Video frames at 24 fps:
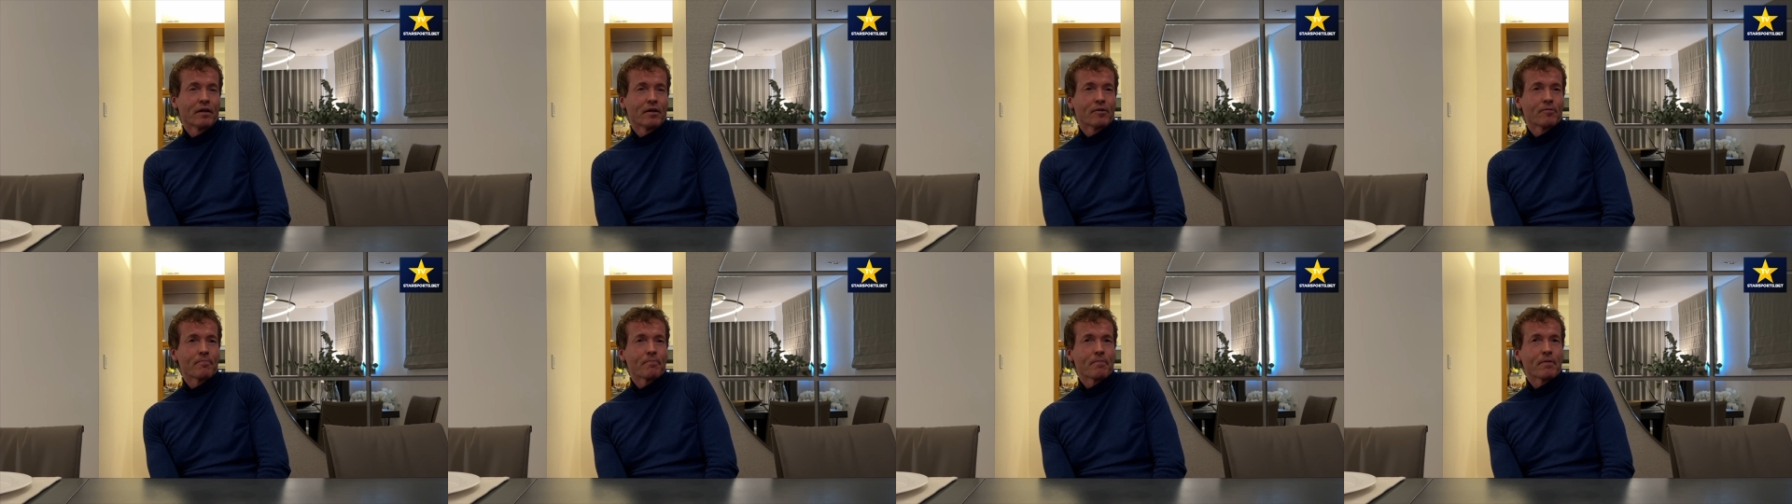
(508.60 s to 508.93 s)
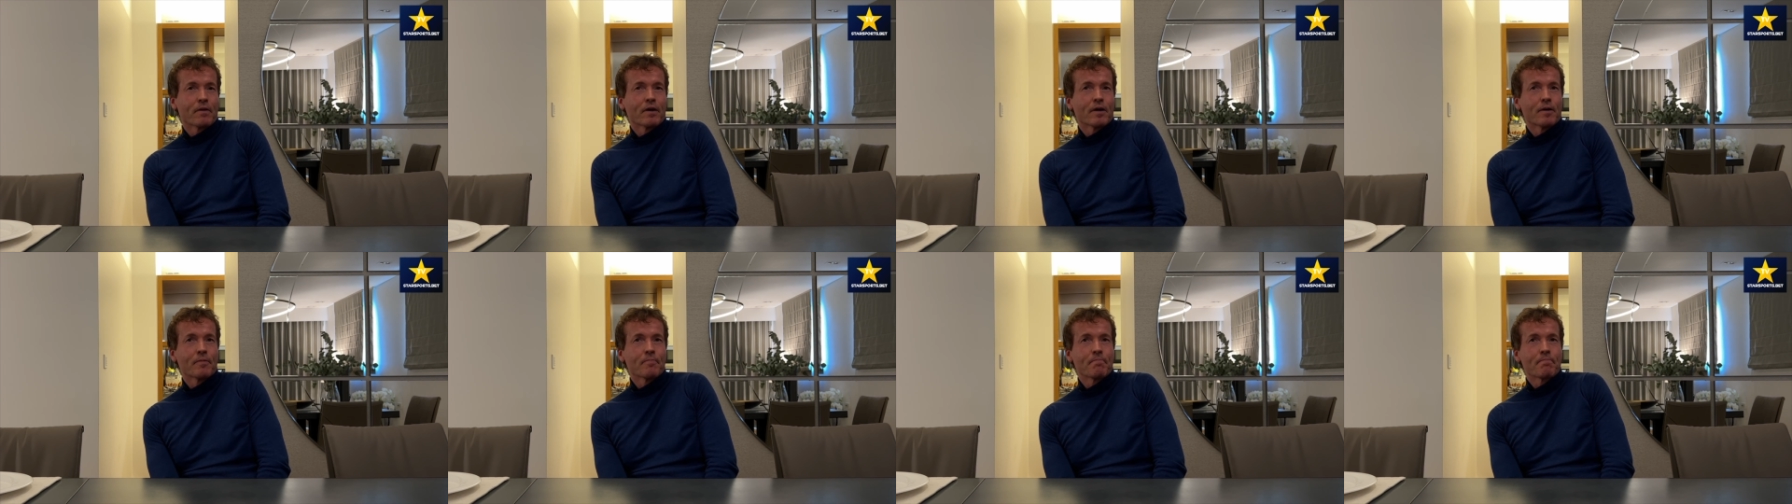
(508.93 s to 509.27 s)

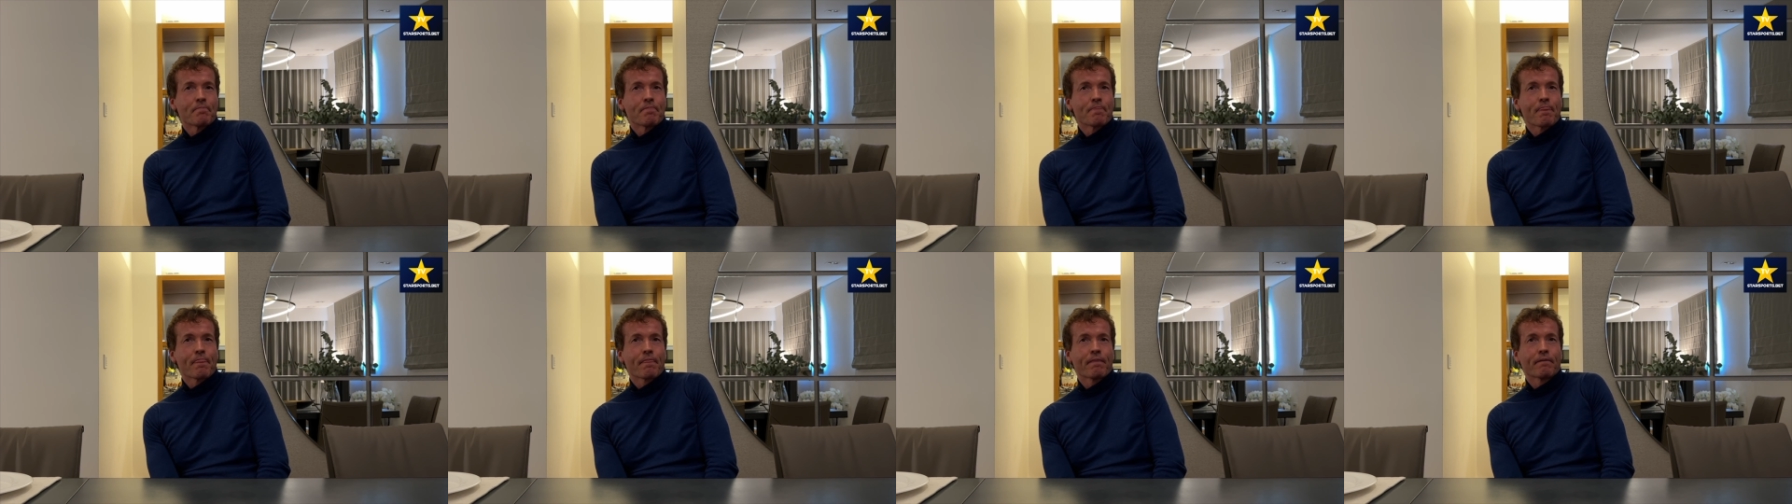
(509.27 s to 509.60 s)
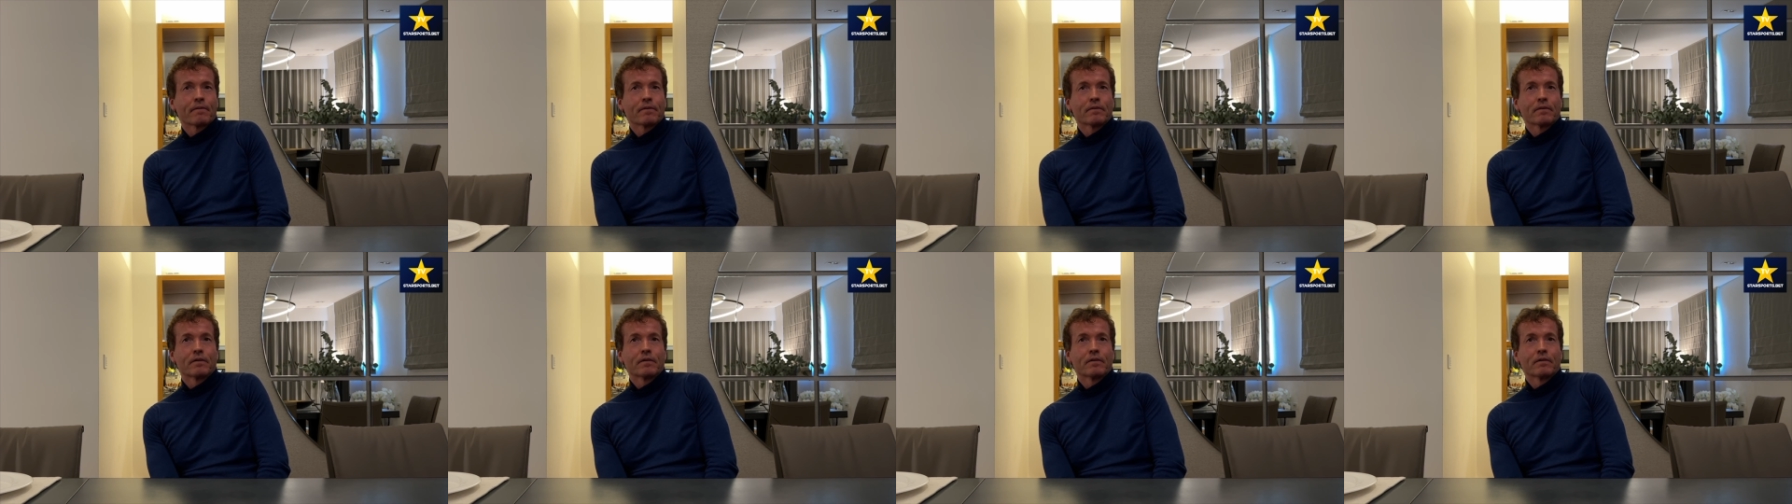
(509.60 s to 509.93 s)
an
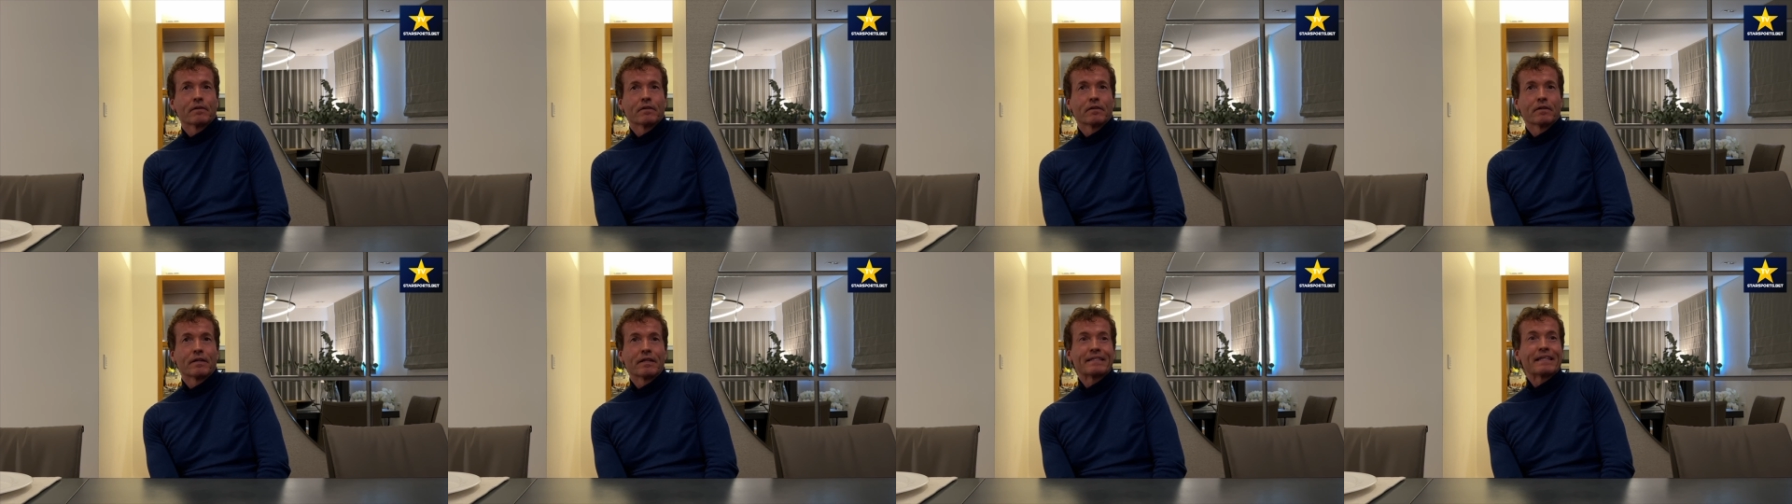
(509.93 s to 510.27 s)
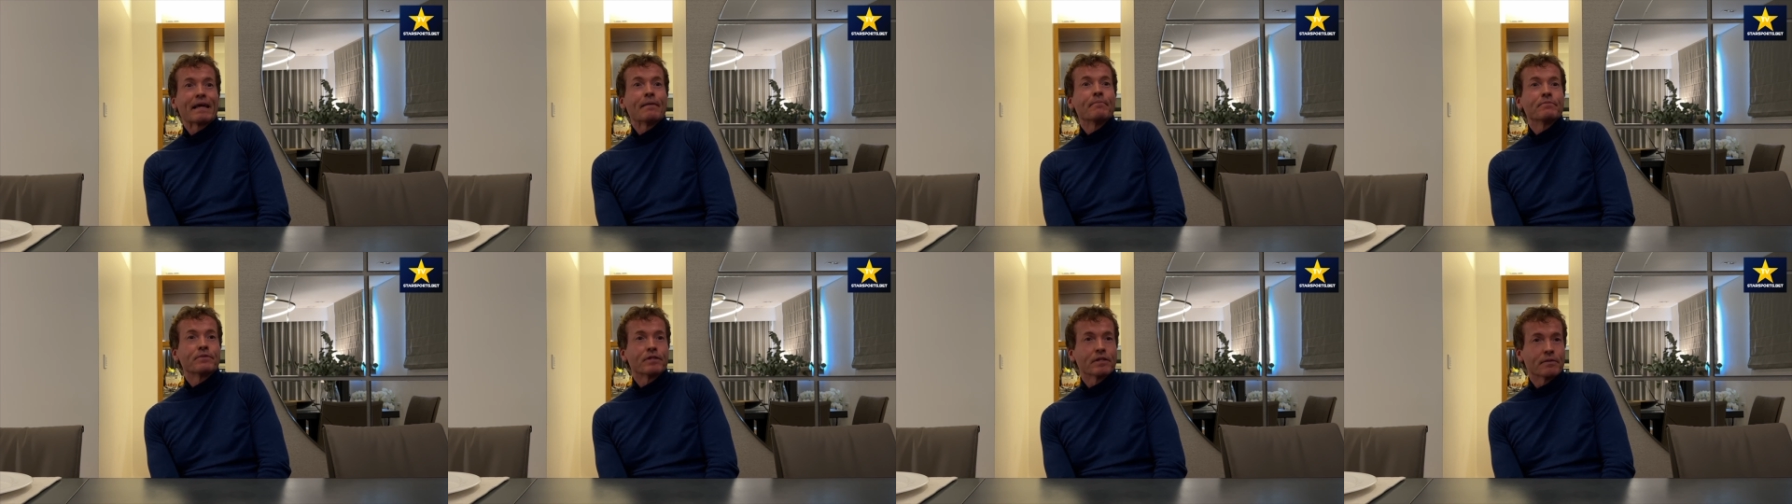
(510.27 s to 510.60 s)

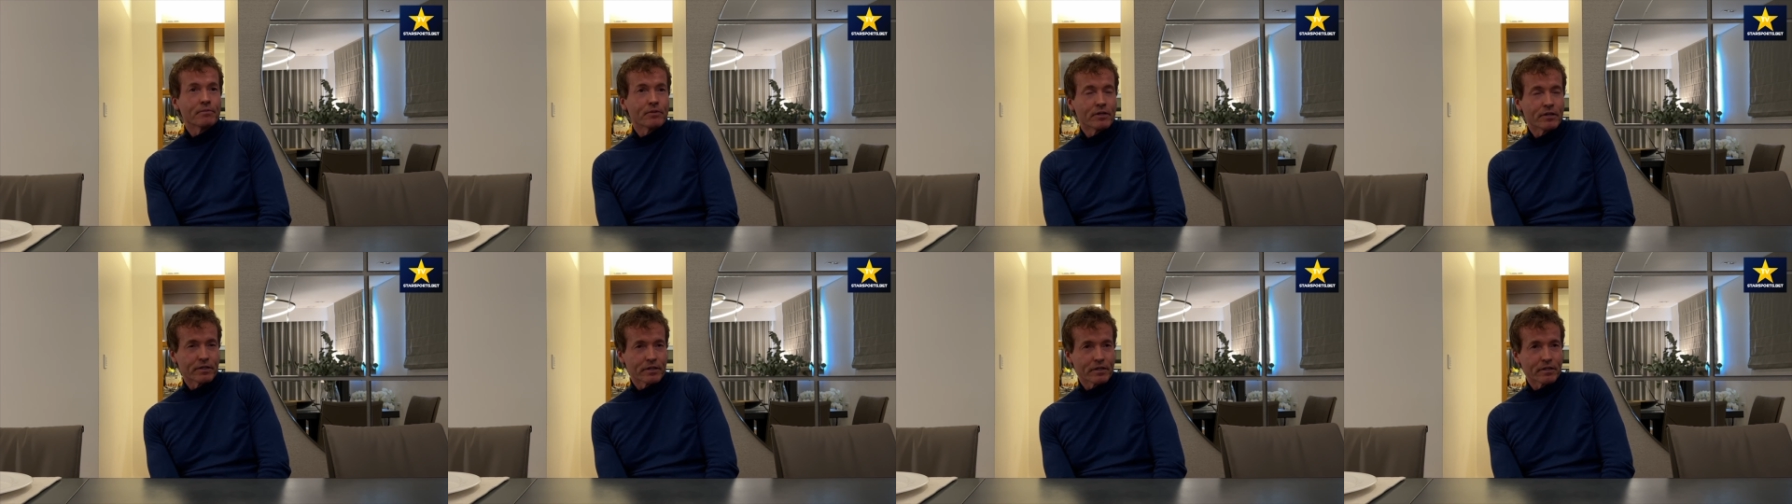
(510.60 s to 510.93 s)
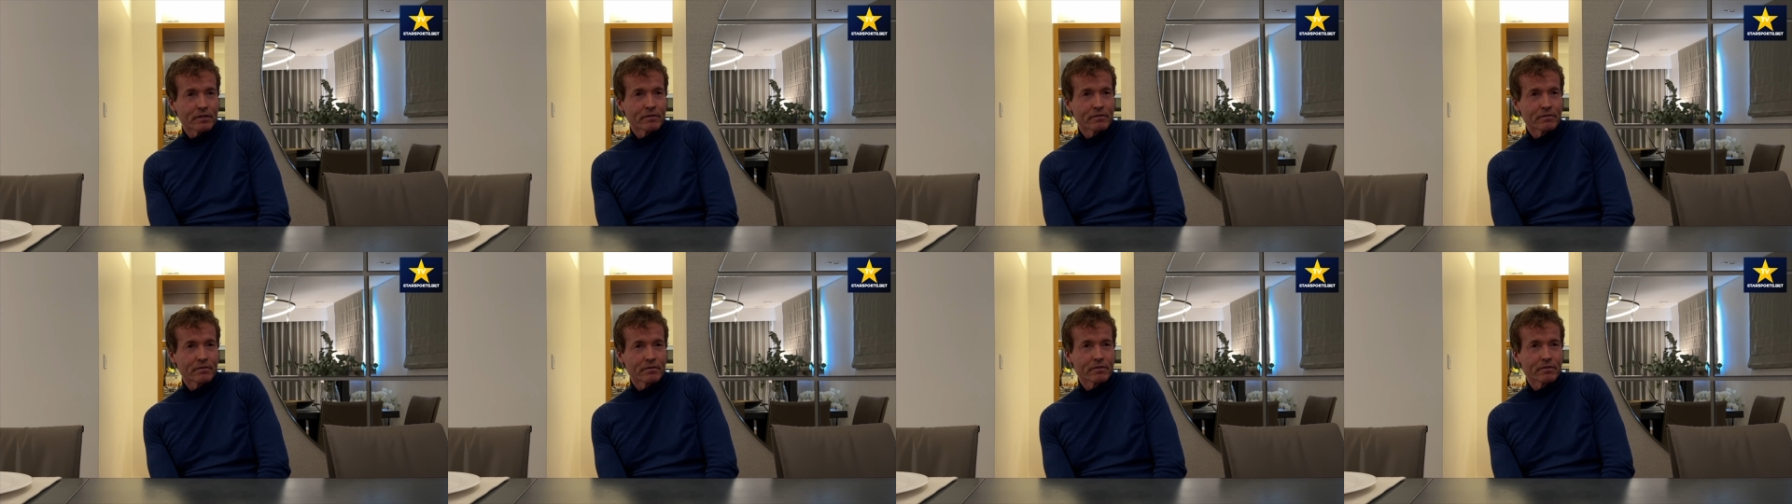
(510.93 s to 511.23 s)
attempted murder